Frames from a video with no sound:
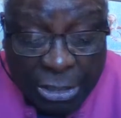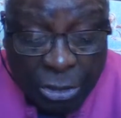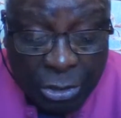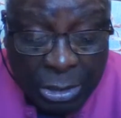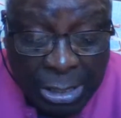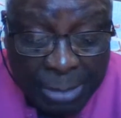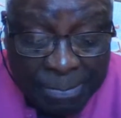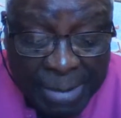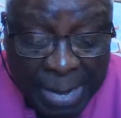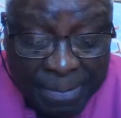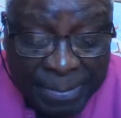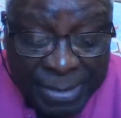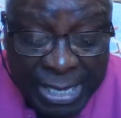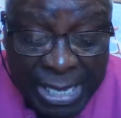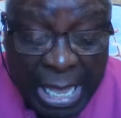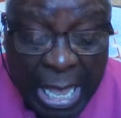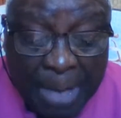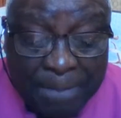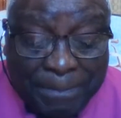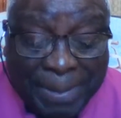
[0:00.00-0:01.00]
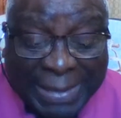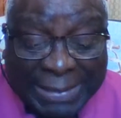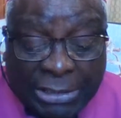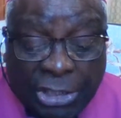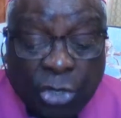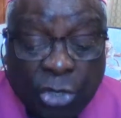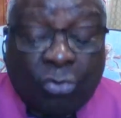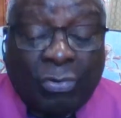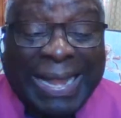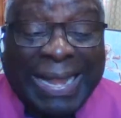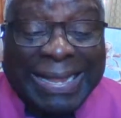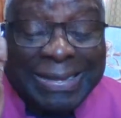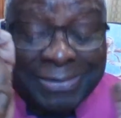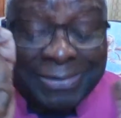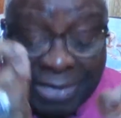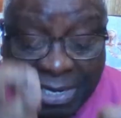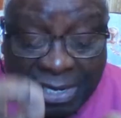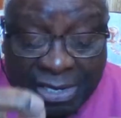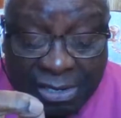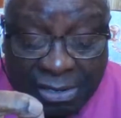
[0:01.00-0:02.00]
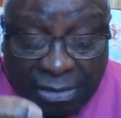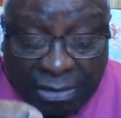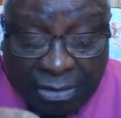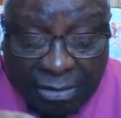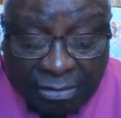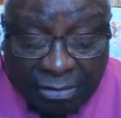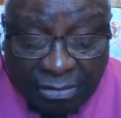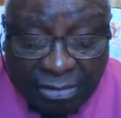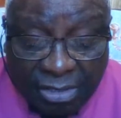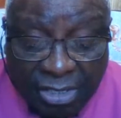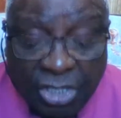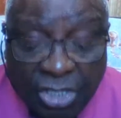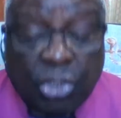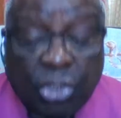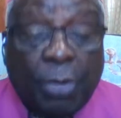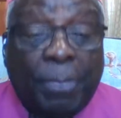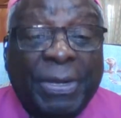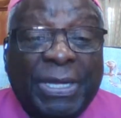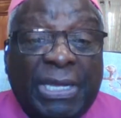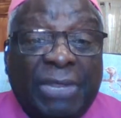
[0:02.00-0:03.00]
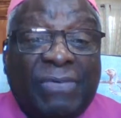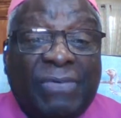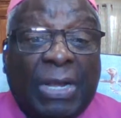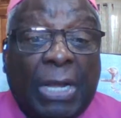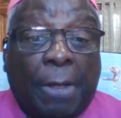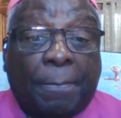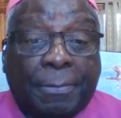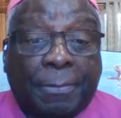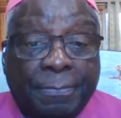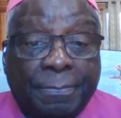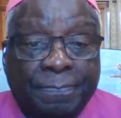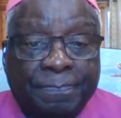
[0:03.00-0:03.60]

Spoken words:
you need may be a particular skill to be developed.